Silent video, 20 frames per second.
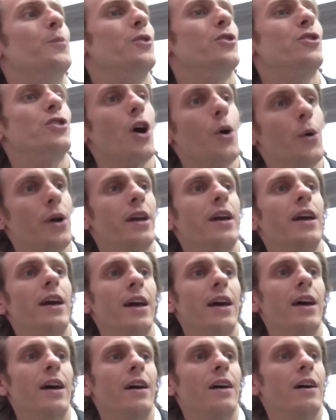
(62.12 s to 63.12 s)
showing
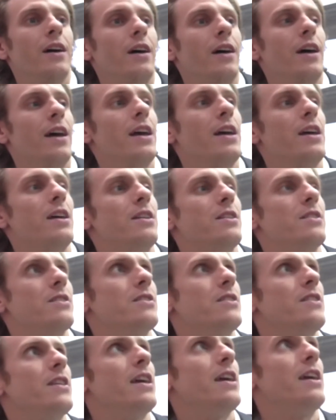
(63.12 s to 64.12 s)
here is
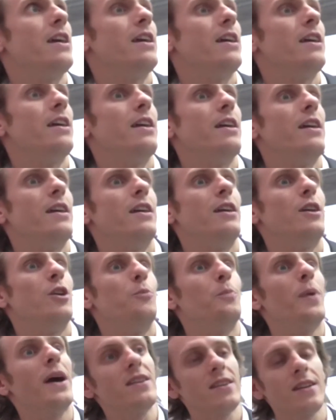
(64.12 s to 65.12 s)

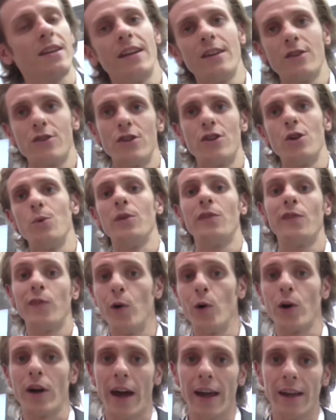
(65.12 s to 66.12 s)
basically to do with
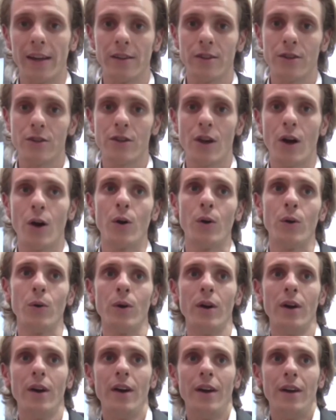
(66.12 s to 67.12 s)
4K. So
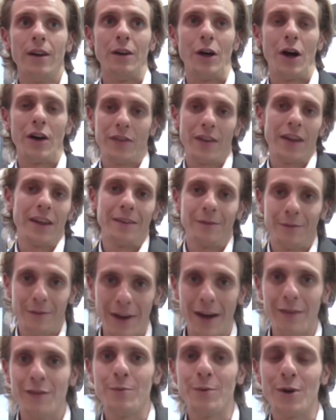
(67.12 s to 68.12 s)
I think
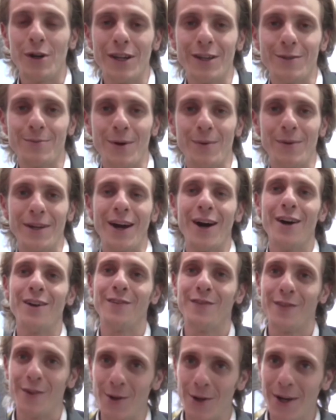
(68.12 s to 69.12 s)
everybody has probably heard
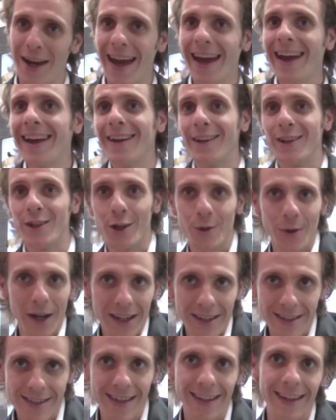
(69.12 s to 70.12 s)
of 4K and
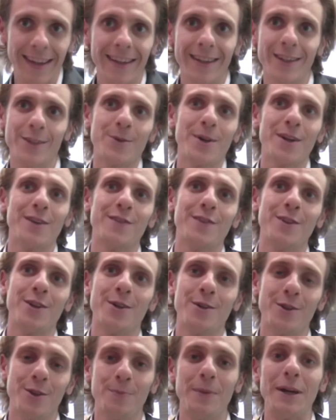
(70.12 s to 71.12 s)
UHD. It's one of
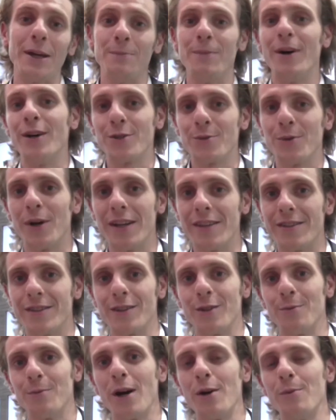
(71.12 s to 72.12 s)
the big buzzwords
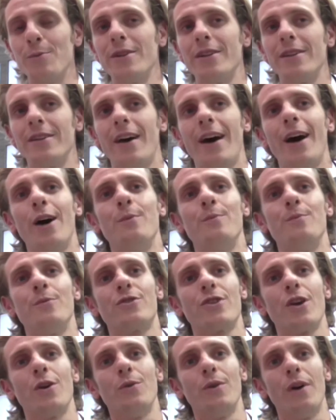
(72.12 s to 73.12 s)
at the moment.
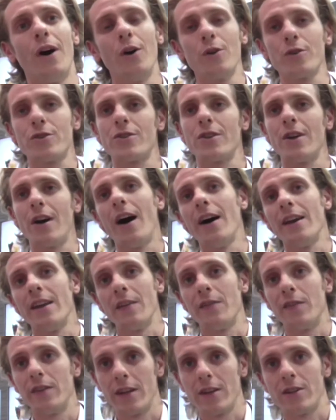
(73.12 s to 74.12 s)
So ultra high
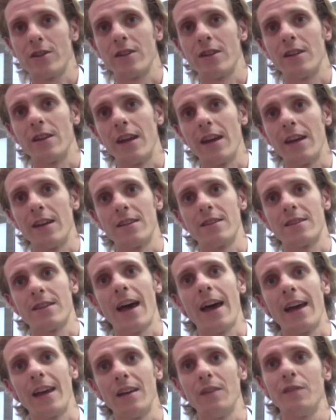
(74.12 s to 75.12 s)
definition is
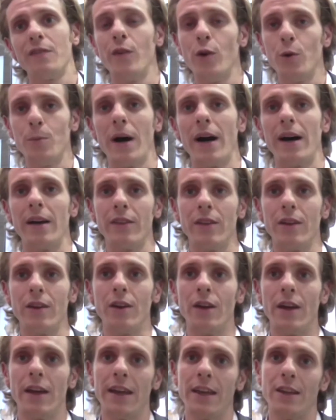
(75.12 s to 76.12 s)
a format
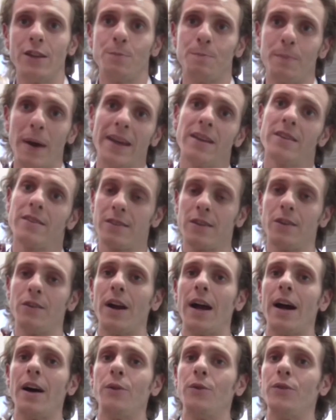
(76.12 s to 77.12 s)
that is based
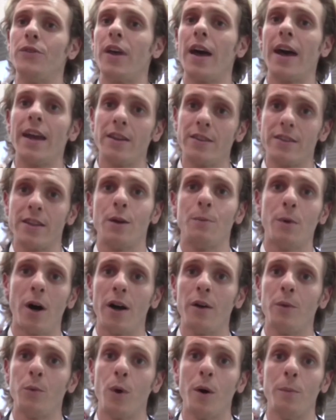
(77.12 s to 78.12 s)
around the
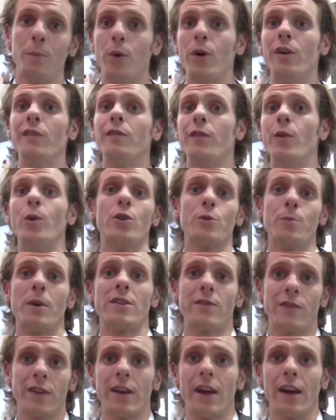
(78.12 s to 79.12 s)
HDMI 1.4
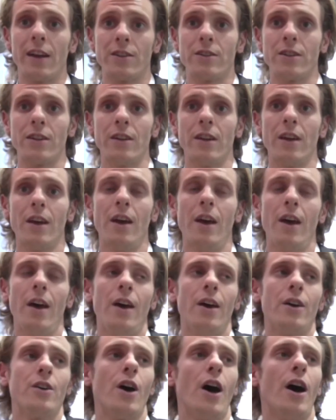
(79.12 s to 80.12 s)
specification.
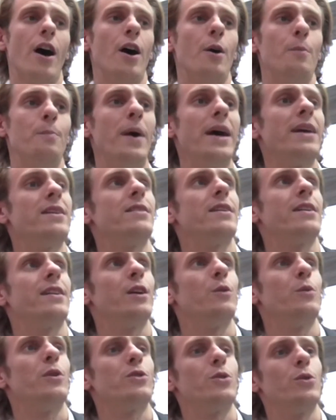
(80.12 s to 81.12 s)

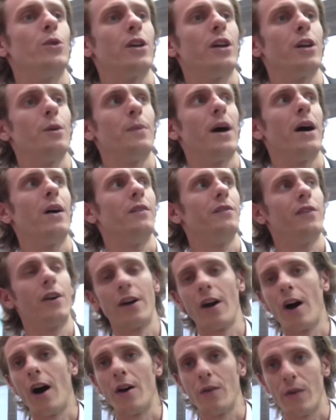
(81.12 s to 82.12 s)
Basically, we're talking about
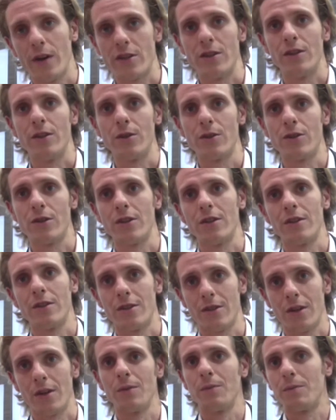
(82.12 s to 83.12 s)
very high
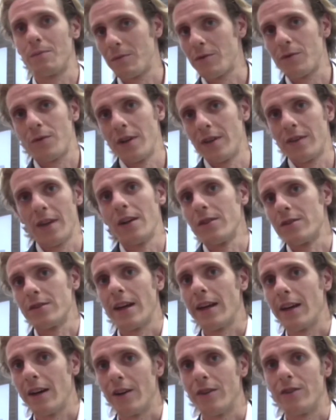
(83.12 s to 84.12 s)
resolution, so
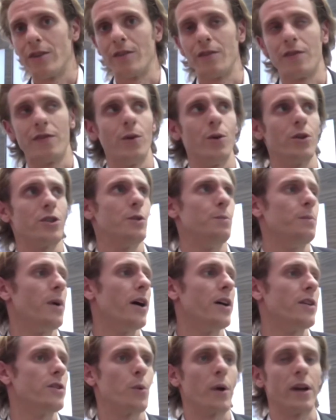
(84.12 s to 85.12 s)
3840
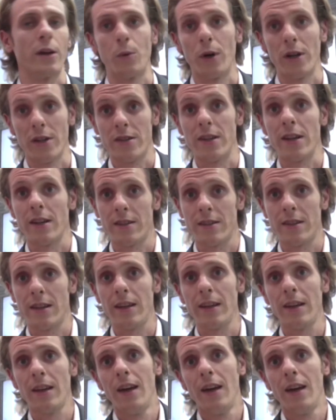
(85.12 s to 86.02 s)
by 2160,